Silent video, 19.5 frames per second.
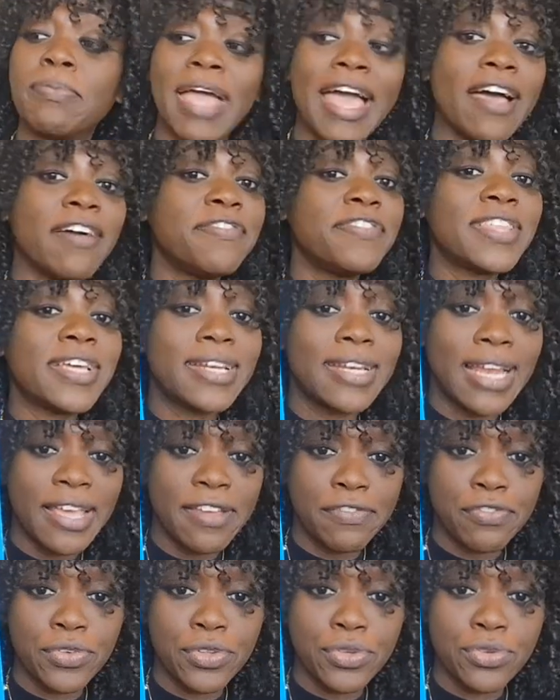have that
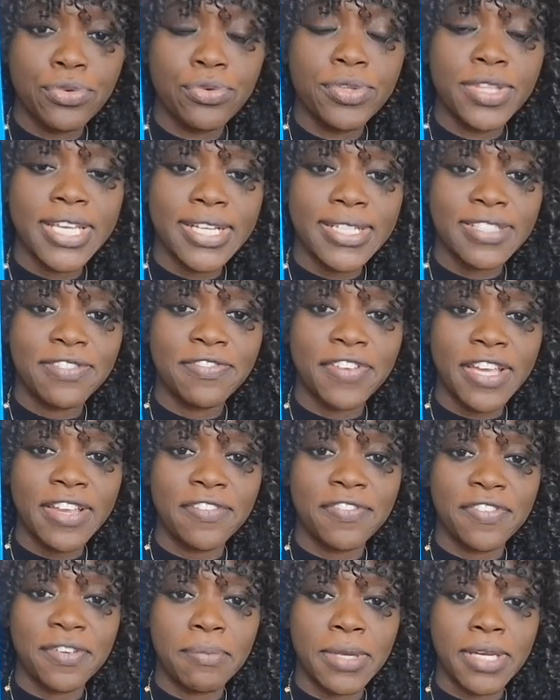life with you, their
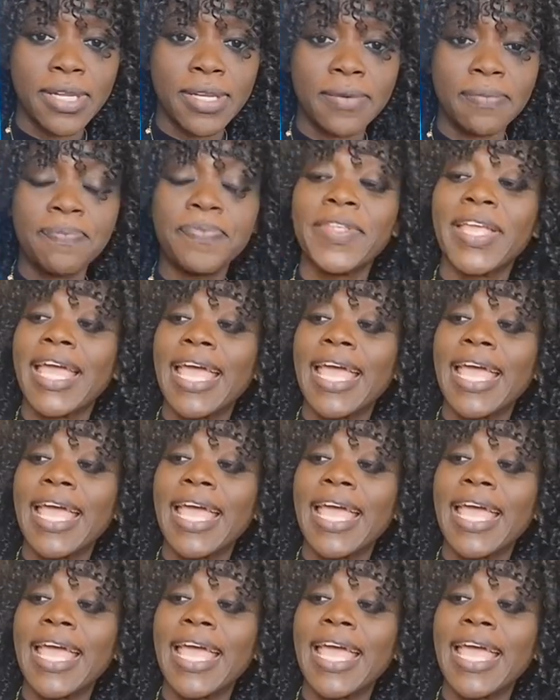divine feminine.